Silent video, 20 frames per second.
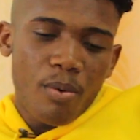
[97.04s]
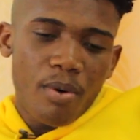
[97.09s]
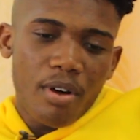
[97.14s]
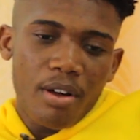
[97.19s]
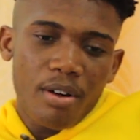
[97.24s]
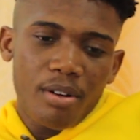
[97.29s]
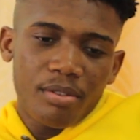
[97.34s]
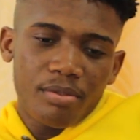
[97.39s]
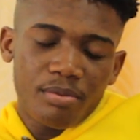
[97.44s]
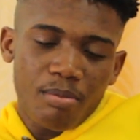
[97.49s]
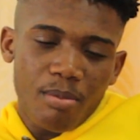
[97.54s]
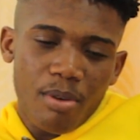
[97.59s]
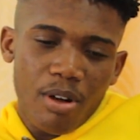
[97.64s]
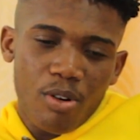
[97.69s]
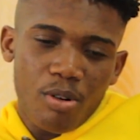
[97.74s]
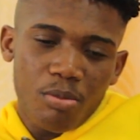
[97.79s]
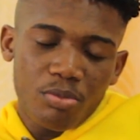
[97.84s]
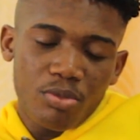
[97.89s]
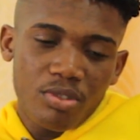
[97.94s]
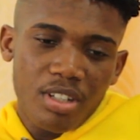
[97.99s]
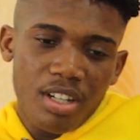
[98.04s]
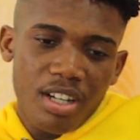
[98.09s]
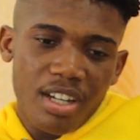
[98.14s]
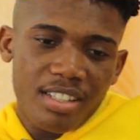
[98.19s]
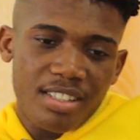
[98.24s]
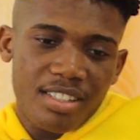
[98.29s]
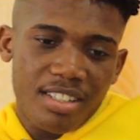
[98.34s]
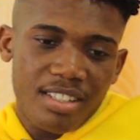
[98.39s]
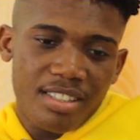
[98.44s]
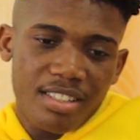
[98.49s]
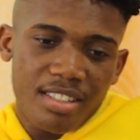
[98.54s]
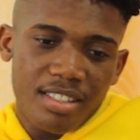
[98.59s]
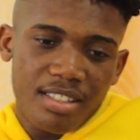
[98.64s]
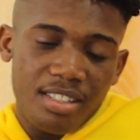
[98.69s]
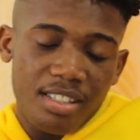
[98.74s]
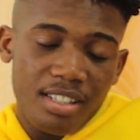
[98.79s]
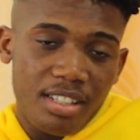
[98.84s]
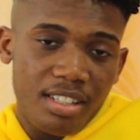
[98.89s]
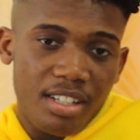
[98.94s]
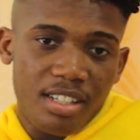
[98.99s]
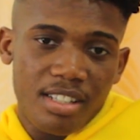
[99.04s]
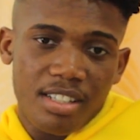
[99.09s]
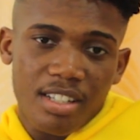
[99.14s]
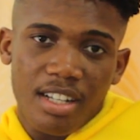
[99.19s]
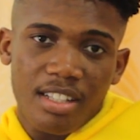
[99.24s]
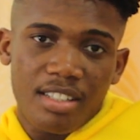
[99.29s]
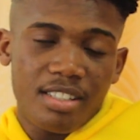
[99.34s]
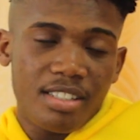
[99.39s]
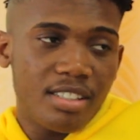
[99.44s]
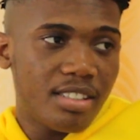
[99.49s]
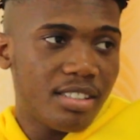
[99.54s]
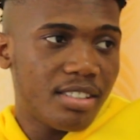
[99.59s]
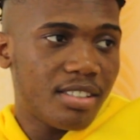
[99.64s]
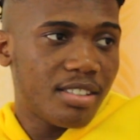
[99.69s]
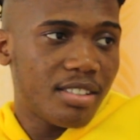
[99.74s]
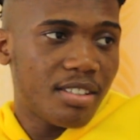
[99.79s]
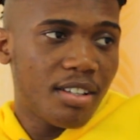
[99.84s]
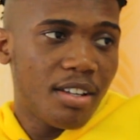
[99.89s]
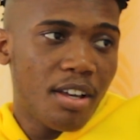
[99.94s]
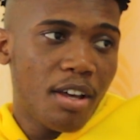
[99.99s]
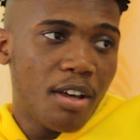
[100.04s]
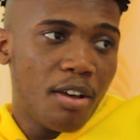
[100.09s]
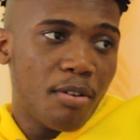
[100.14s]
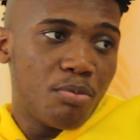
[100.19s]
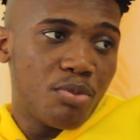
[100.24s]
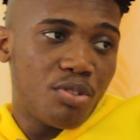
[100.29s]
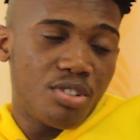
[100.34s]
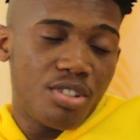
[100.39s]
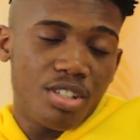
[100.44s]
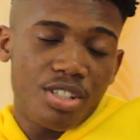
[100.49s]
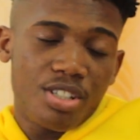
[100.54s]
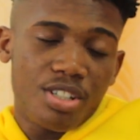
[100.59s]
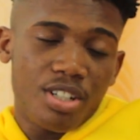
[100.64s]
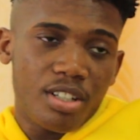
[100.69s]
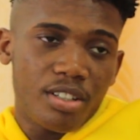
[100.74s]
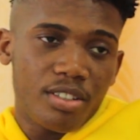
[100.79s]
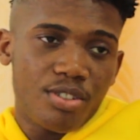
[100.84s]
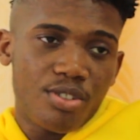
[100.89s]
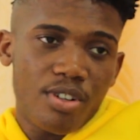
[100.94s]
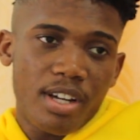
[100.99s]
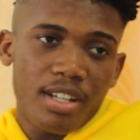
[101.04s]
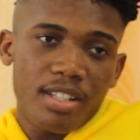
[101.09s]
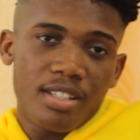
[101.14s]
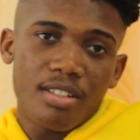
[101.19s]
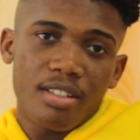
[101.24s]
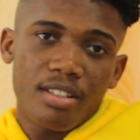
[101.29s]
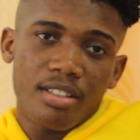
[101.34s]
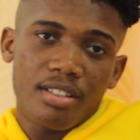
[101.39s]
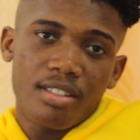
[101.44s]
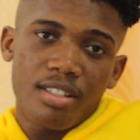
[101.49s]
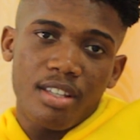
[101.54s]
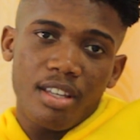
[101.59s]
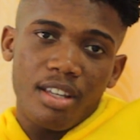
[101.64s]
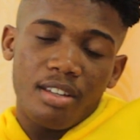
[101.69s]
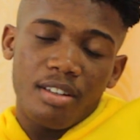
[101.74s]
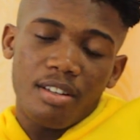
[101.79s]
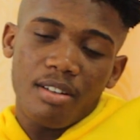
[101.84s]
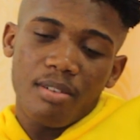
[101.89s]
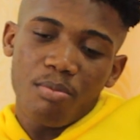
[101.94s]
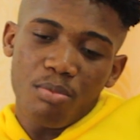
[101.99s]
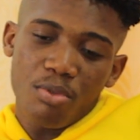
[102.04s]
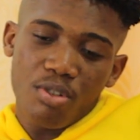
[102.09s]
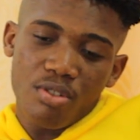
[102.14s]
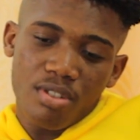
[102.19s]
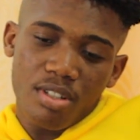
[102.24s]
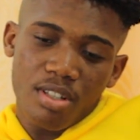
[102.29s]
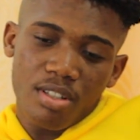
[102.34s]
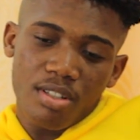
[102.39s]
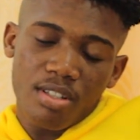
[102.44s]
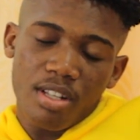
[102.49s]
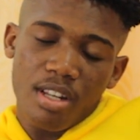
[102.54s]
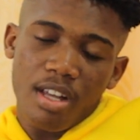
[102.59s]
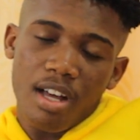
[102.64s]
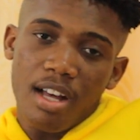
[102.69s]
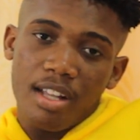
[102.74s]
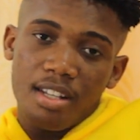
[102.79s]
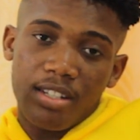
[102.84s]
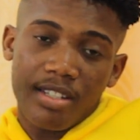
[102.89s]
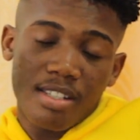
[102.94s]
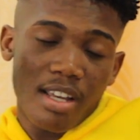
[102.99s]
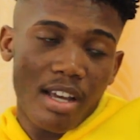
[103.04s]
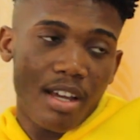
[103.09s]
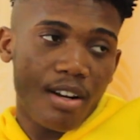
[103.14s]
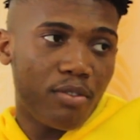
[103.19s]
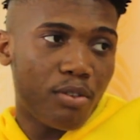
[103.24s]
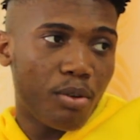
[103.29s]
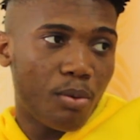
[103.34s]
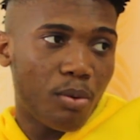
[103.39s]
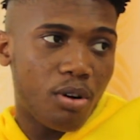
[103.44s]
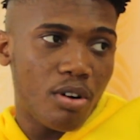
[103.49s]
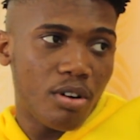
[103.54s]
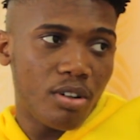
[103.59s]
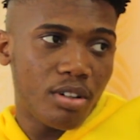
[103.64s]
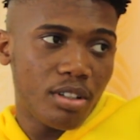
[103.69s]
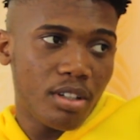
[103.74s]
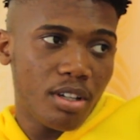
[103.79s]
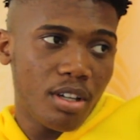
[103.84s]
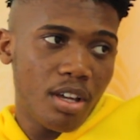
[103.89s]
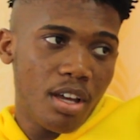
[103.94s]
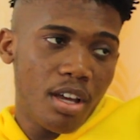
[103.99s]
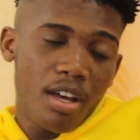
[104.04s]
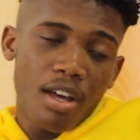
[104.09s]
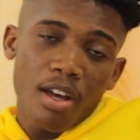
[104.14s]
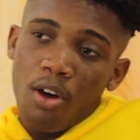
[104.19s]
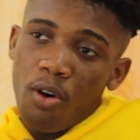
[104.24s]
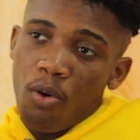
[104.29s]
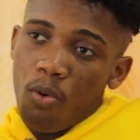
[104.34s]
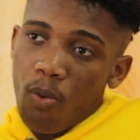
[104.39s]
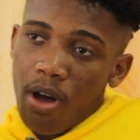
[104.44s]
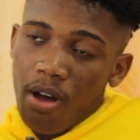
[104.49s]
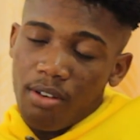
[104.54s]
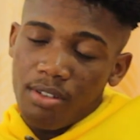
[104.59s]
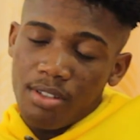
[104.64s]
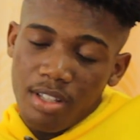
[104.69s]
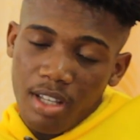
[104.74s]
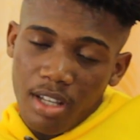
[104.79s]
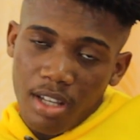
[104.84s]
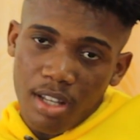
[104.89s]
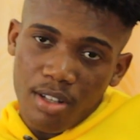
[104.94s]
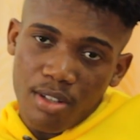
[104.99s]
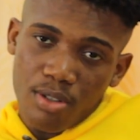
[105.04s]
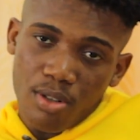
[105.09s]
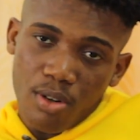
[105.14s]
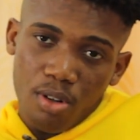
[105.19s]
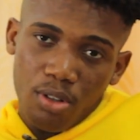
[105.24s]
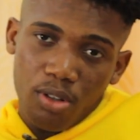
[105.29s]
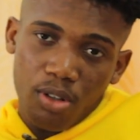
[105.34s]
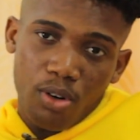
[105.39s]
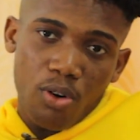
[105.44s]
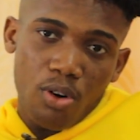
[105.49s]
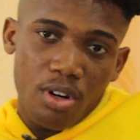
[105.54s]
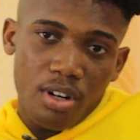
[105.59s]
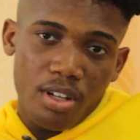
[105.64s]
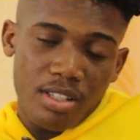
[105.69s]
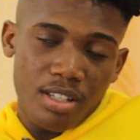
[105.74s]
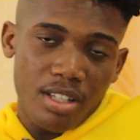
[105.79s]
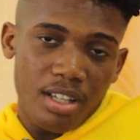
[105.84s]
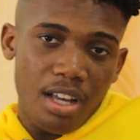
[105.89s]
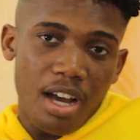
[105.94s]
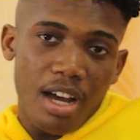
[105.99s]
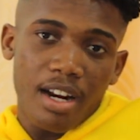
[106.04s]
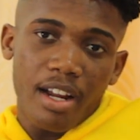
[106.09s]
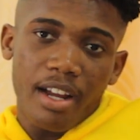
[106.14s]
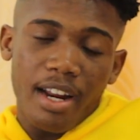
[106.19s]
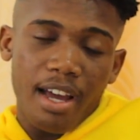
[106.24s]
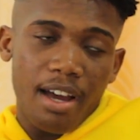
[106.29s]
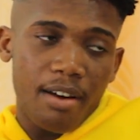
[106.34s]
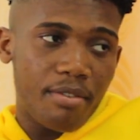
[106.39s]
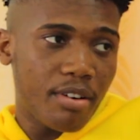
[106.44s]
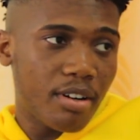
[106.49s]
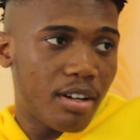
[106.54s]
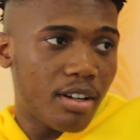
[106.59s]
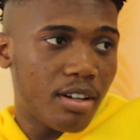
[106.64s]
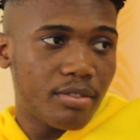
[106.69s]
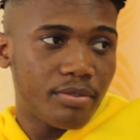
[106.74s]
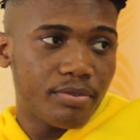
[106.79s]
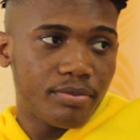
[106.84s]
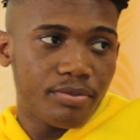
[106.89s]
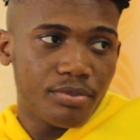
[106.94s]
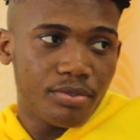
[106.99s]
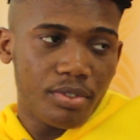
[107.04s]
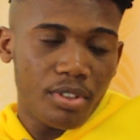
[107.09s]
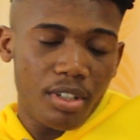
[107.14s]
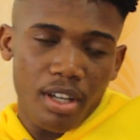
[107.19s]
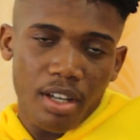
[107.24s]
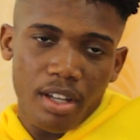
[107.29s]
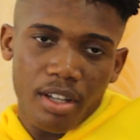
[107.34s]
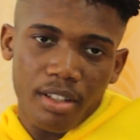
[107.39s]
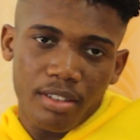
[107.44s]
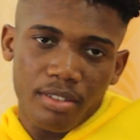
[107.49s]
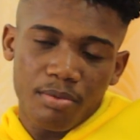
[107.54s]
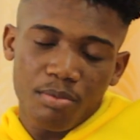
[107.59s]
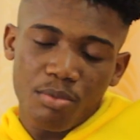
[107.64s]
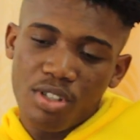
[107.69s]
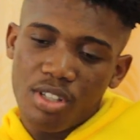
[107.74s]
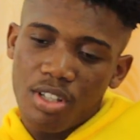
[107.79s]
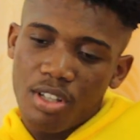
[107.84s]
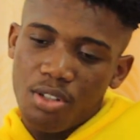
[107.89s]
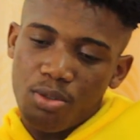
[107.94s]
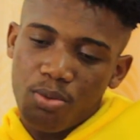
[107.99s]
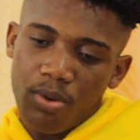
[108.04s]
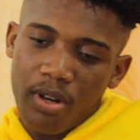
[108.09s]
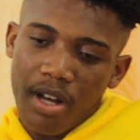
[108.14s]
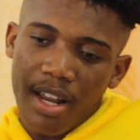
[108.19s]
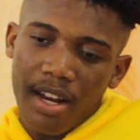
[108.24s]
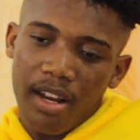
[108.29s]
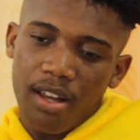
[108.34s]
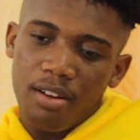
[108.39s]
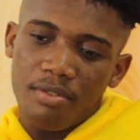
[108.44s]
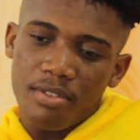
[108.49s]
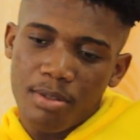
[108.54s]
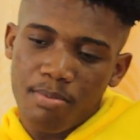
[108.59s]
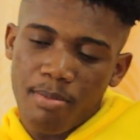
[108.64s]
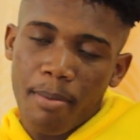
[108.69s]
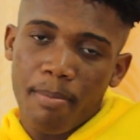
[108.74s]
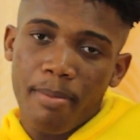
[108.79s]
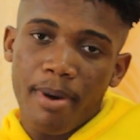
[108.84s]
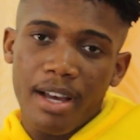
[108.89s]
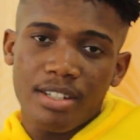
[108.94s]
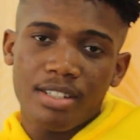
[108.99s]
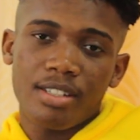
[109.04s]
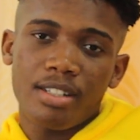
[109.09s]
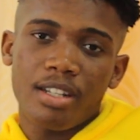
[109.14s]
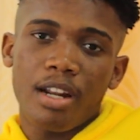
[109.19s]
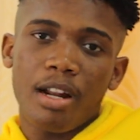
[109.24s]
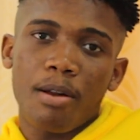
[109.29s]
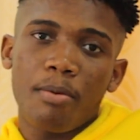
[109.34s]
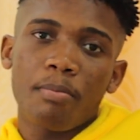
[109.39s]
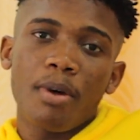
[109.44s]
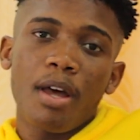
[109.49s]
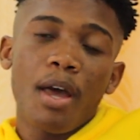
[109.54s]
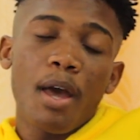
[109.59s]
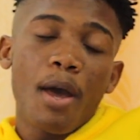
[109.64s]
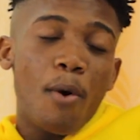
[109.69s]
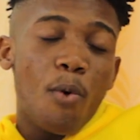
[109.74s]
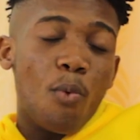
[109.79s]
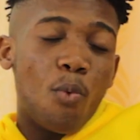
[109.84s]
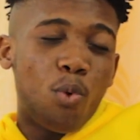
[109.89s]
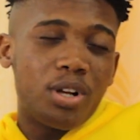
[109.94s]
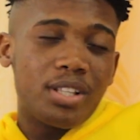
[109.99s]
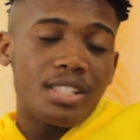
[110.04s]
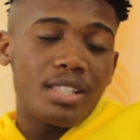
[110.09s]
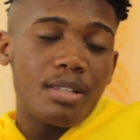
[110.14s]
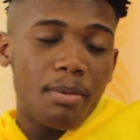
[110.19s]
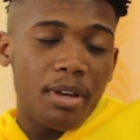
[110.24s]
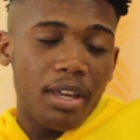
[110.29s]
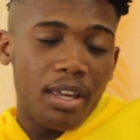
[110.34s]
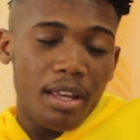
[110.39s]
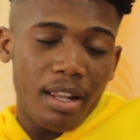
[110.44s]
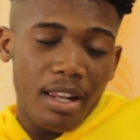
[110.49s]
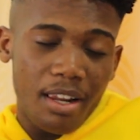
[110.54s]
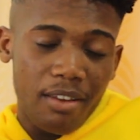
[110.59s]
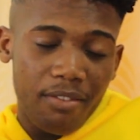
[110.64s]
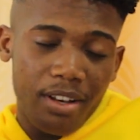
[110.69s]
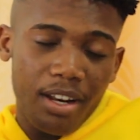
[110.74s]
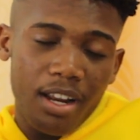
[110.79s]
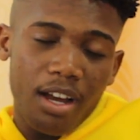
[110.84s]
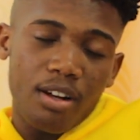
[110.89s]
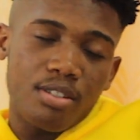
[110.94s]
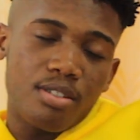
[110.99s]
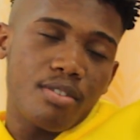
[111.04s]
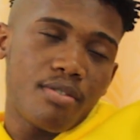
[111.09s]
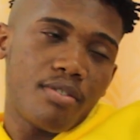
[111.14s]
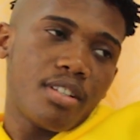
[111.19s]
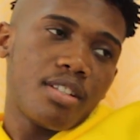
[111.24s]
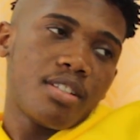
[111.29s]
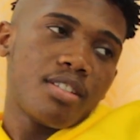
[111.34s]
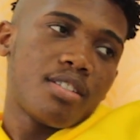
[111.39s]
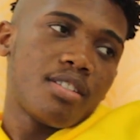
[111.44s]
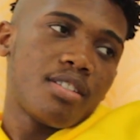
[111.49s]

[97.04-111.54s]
Well, Malcolm Nuna is just a teenage artiste, musician, trying to take music to the other side of the world whilst taking it to all the corners in Ghana and Africa. Yeah, music is what I love, it's my passion, and I want to make a living out of it.